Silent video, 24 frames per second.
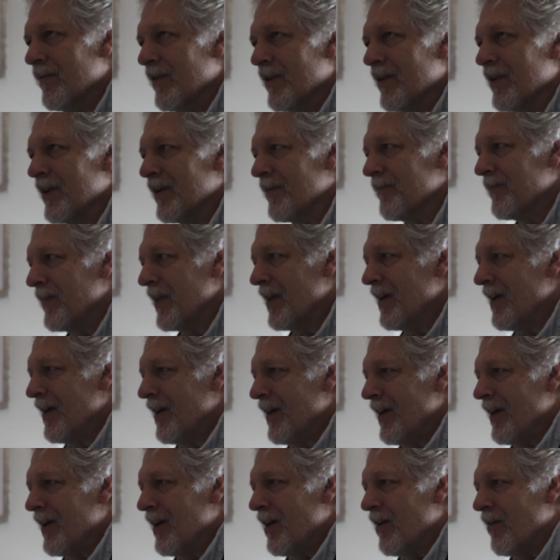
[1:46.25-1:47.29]
Very,
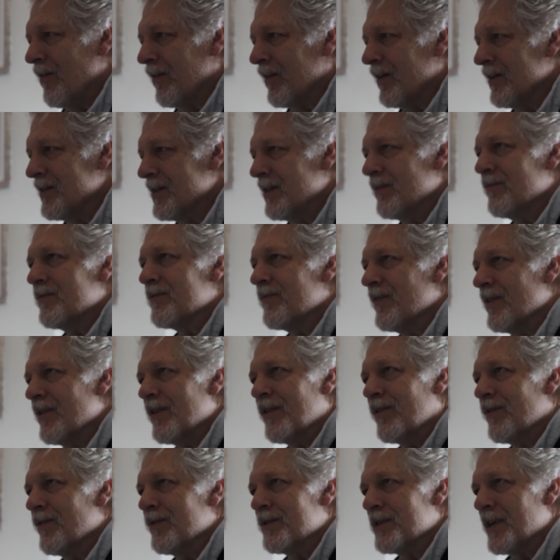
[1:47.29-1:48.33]
because he was very
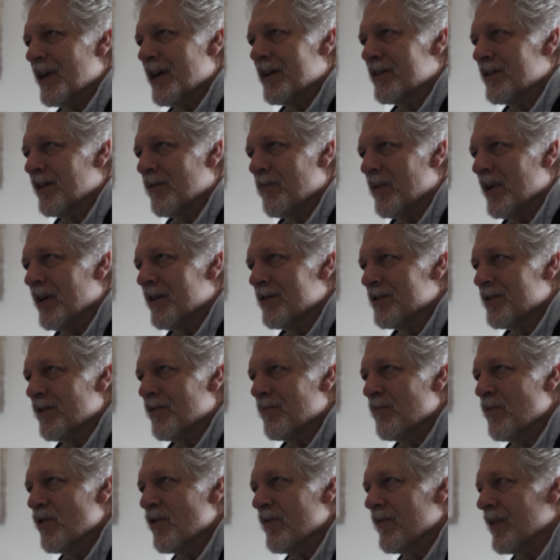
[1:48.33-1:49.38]
enthusiastic about his
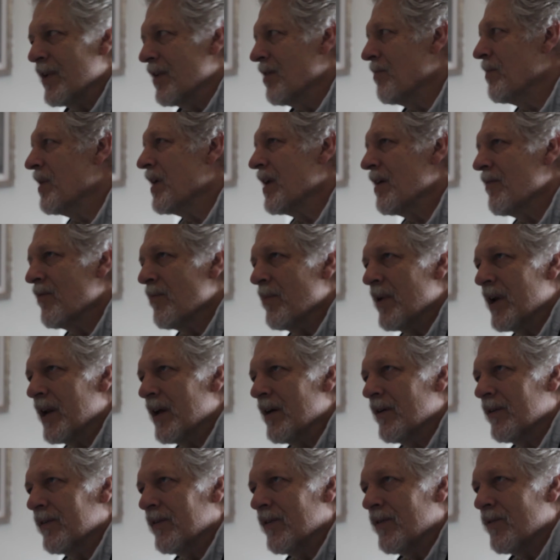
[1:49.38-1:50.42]
own movie and about everybody
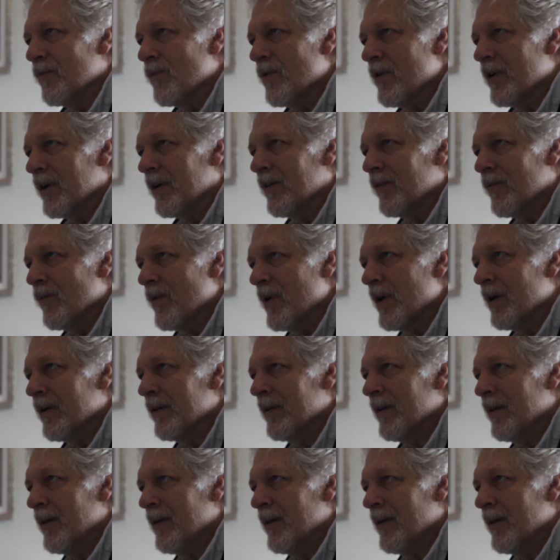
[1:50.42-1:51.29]
else's work as well.